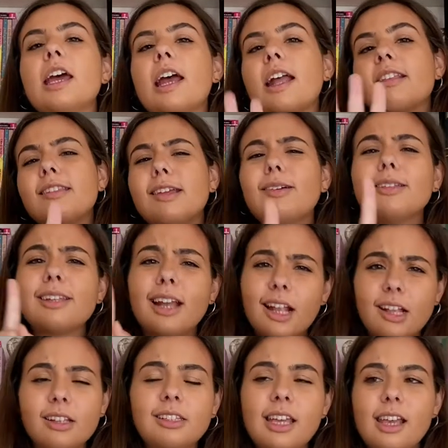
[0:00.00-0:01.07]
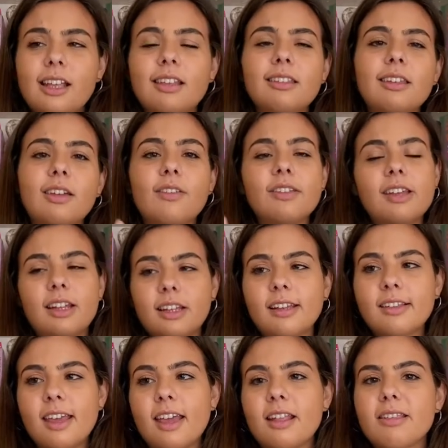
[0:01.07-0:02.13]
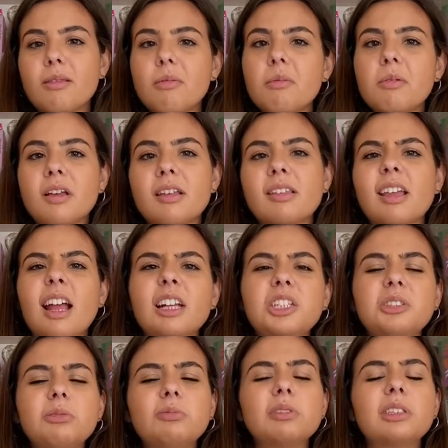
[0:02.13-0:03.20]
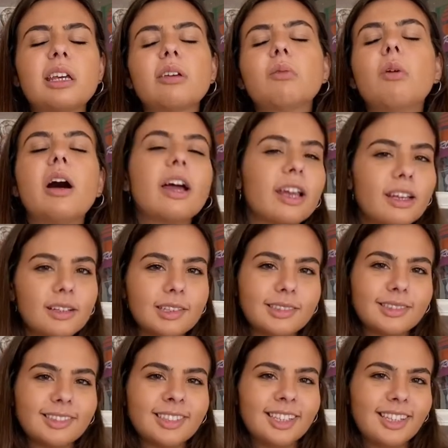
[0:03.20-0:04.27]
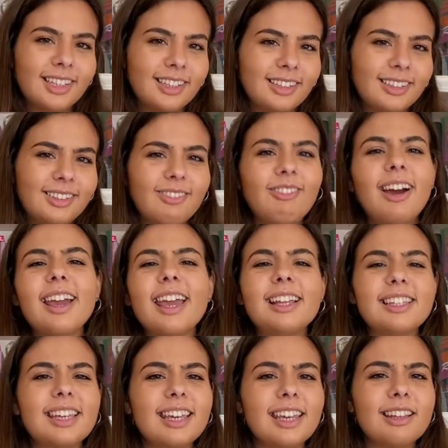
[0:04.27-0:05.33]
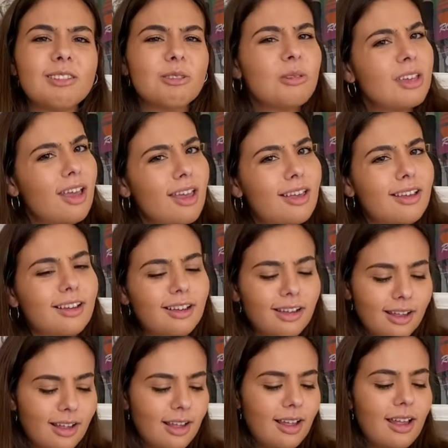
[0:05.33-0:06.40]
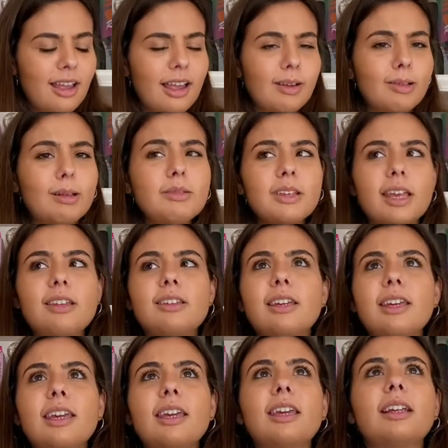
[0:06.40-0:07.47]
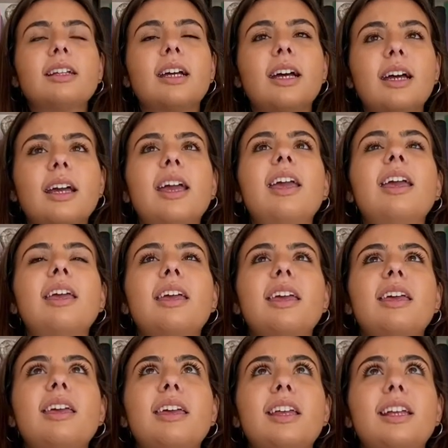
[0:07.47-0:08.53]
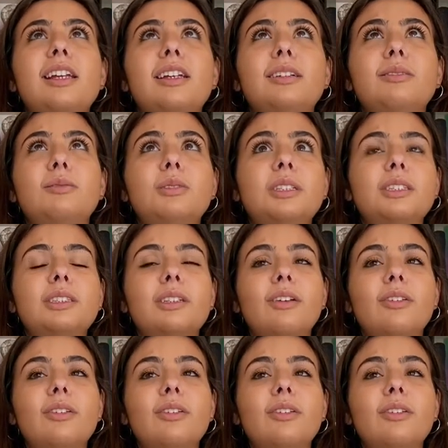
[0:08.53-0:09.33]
it's now 9 out of 10, 7, 10 out of 10, something, because I just was like, why? Why 18? So young. When I was 18, I was...